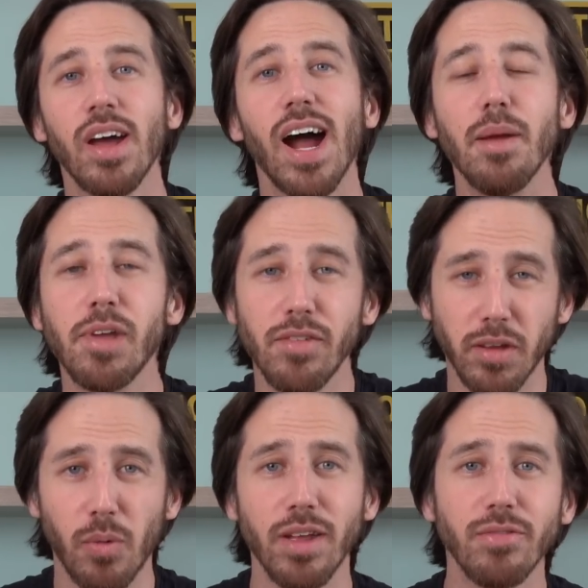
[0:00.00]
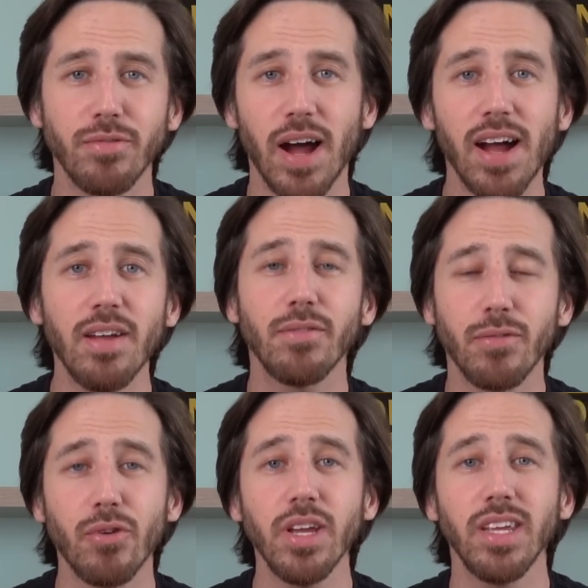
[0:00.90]
I'm giving away five
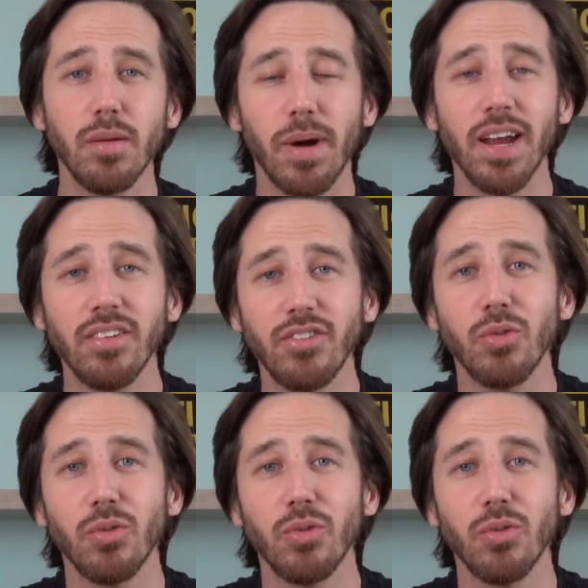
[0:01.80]
free e-bikes